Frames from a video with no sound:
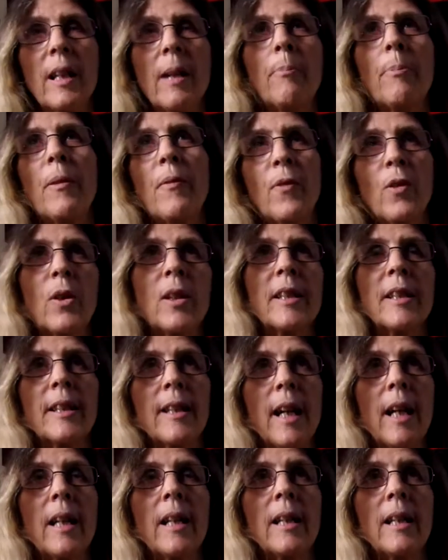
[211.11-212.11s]
that before I
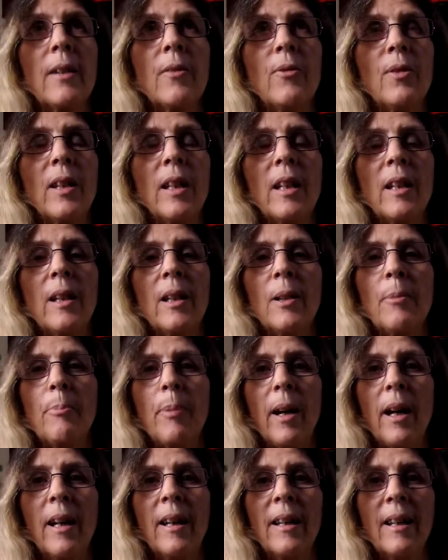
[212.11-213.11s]
started the video,
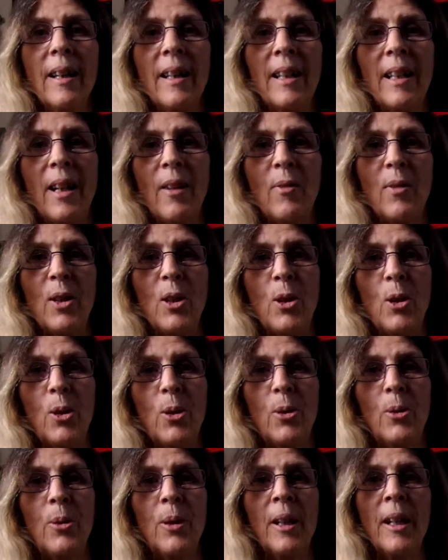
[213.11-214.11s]
but I never
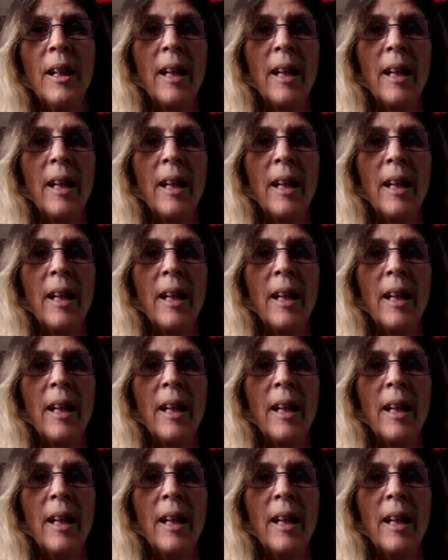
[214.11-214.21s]
do.